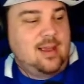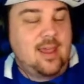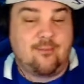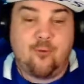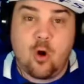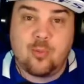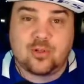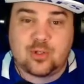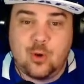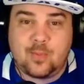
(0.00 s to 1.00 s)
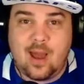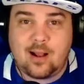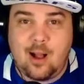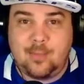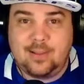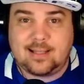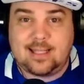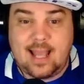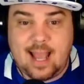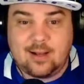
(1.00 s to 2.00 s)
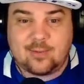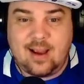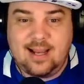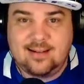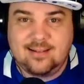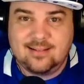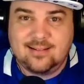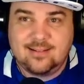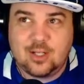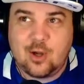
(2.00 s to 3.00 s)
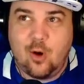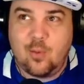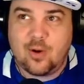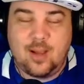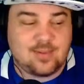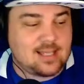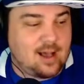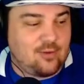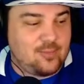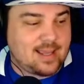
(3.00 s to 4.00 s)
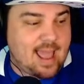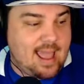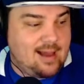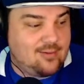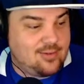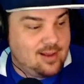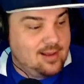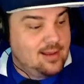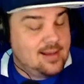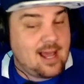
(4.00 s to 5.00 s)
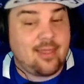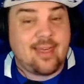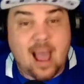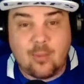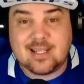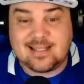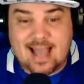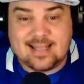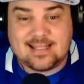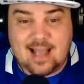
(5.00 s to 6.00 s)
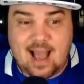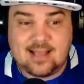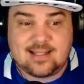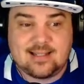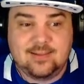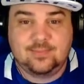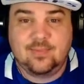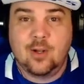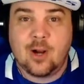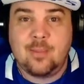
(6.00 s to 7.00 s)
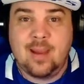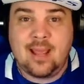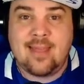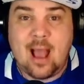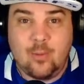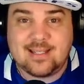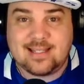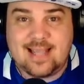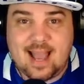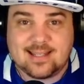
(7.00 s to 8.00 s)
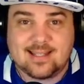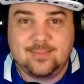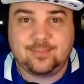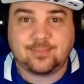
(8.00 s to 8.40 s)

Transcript: And the former Soup got a couple at the end, right? The Cobra himself, Mikheyev. Now, that was a test, guys. You know what I mean? That was a test.